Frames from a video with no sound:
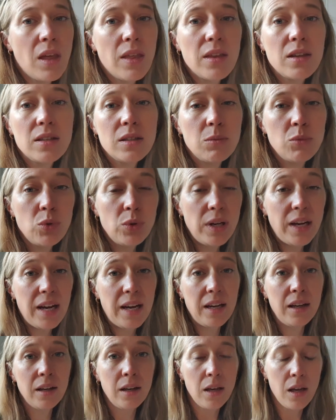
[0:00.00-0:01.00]
This
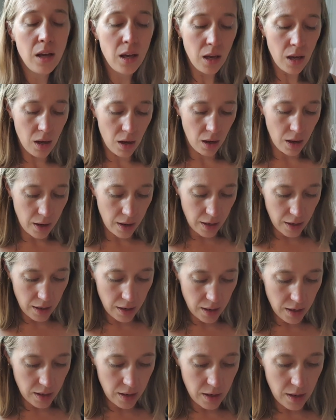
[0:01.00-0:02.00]
morning
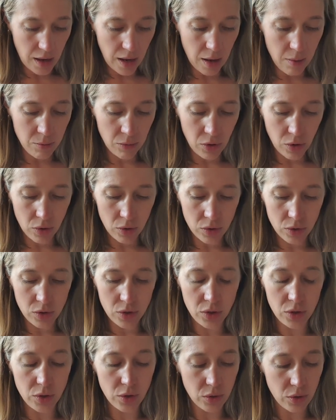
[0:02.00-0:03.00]
I am going
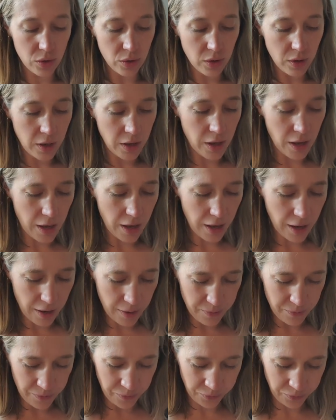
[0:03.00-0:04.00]
to,
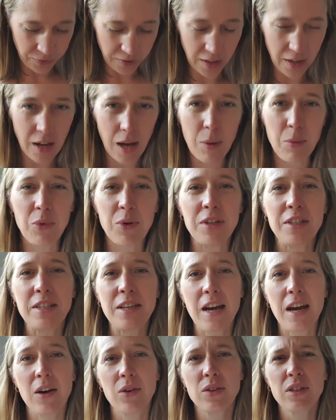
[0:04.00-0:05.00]
I
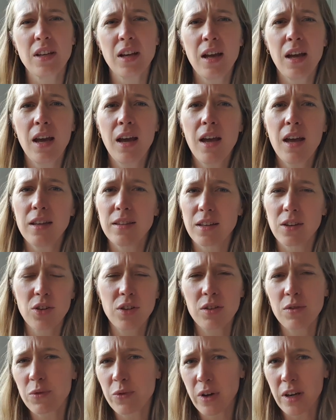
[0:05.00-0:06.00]
printed out, I
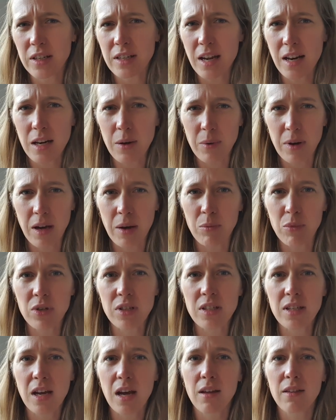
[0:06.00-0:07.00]
couldn't find it anywhere, I
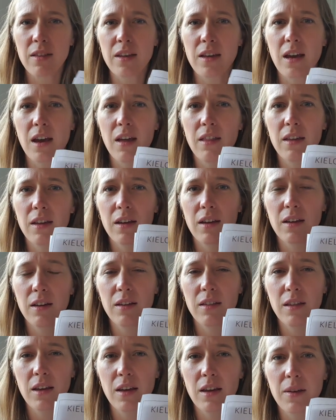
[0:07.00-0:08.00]
printed out
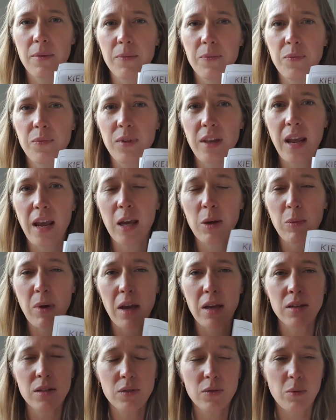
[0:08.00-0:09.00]
the neck
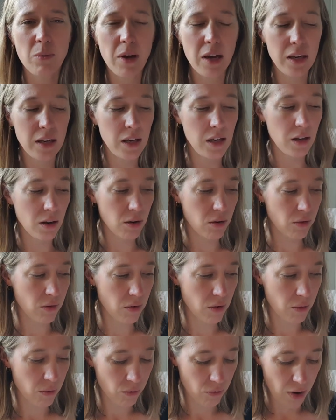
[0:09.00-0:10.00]
band for my
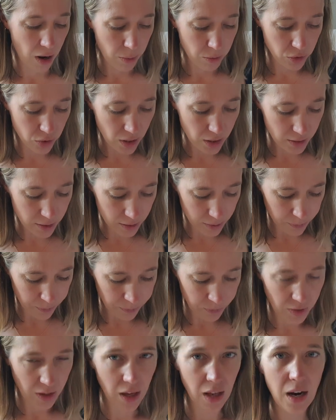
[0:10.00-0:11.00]
kilo wrap dress,
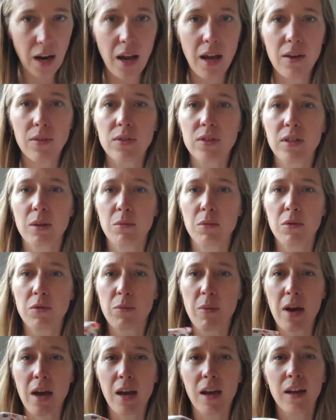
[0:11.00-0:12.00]
and I have some
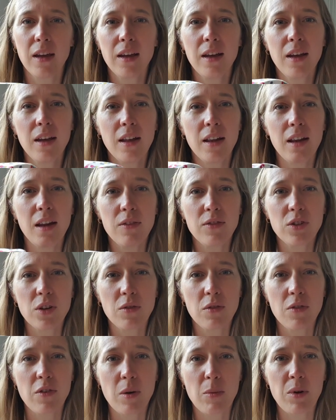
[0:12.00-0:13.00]
of my
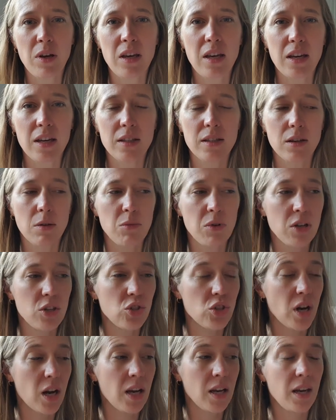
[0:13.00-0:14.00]
leftover fabric here, so I'm going
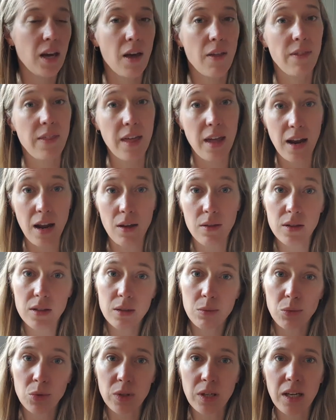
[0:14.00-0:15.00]
to try and cut that out
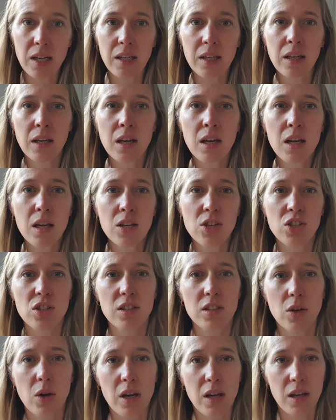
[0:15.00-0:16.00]
this morning
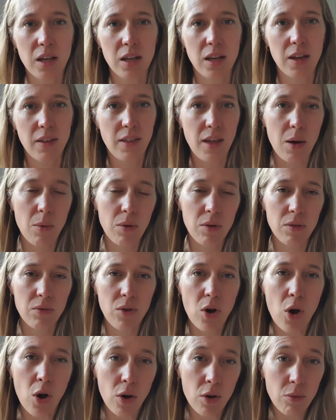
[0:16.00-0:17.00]
just so I can get that one
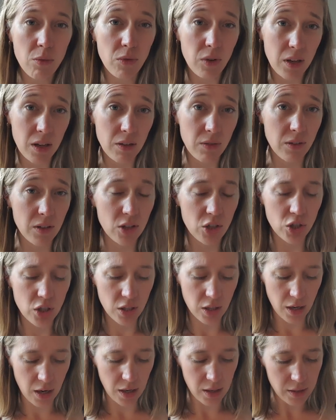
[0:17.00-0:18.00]
hopefully finished
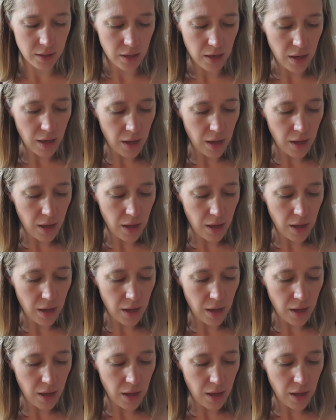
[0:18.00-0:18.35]
tonight.